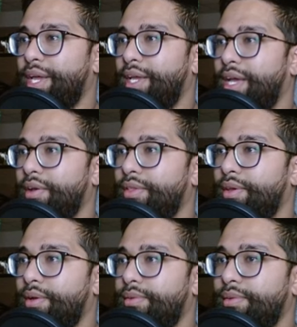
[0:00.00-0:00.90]
counter
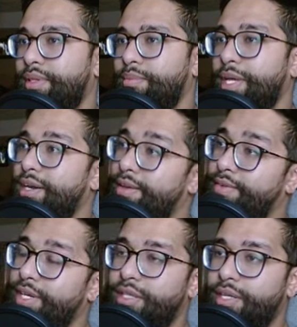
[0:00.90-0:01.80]
though. They might not have
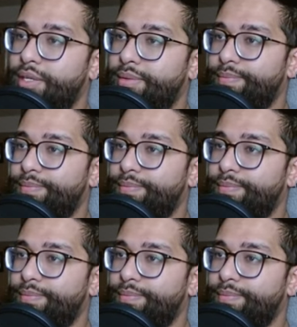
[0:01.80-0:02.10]
anything.